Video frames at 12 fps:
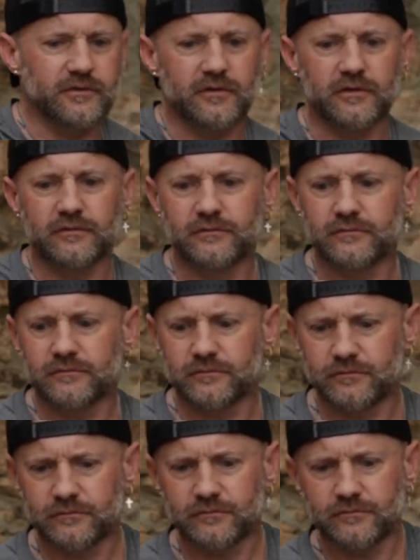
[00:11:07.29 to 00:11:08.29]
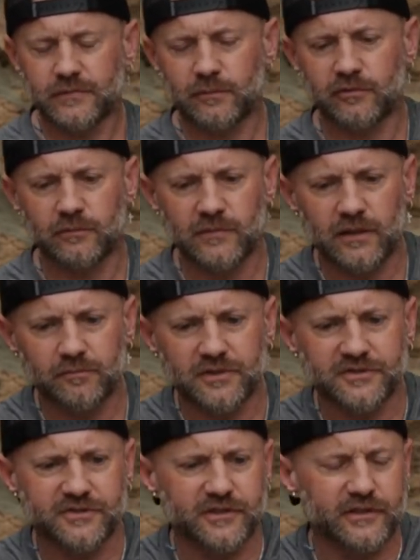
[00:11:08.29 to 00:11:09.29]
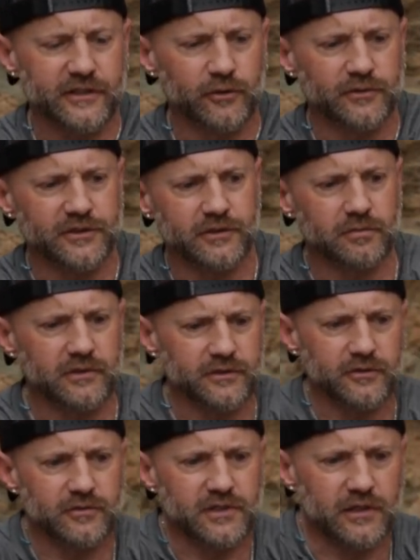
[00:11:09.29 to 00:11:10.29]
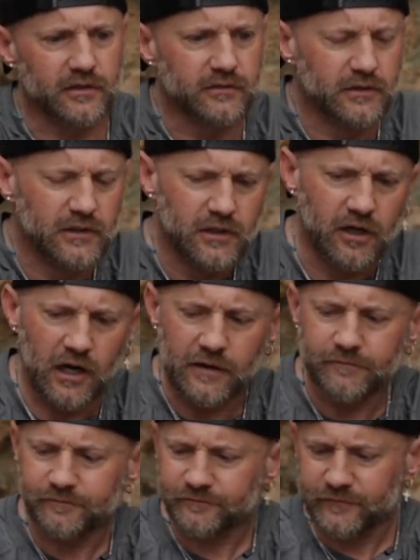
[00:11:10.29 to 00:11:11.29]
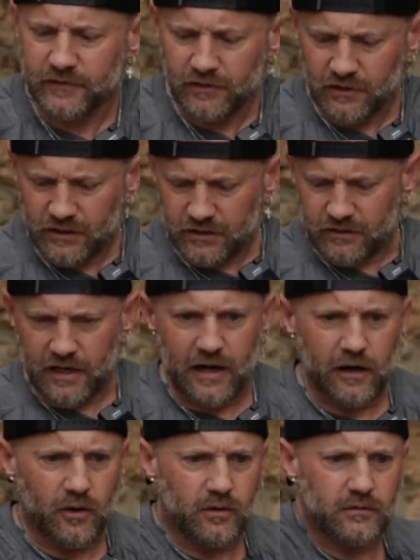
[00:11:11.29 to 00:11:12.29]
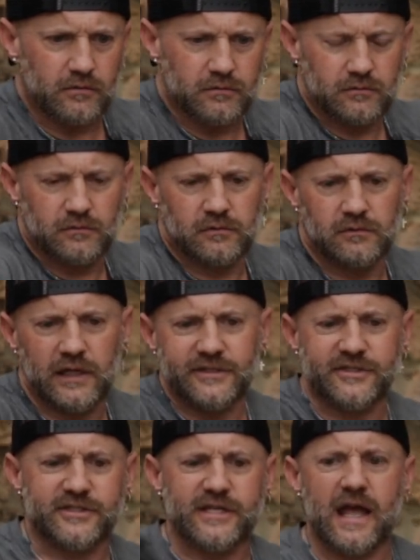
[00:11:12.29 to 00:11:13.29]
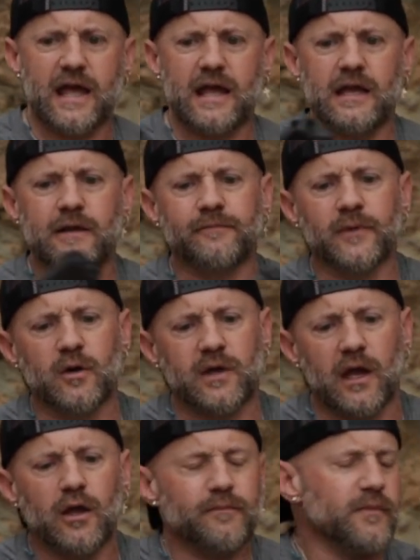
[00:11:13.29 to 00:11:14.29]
sorry. Remember, I'm not PC and I don't need to be, don't care. All right. Now, let's say, okay.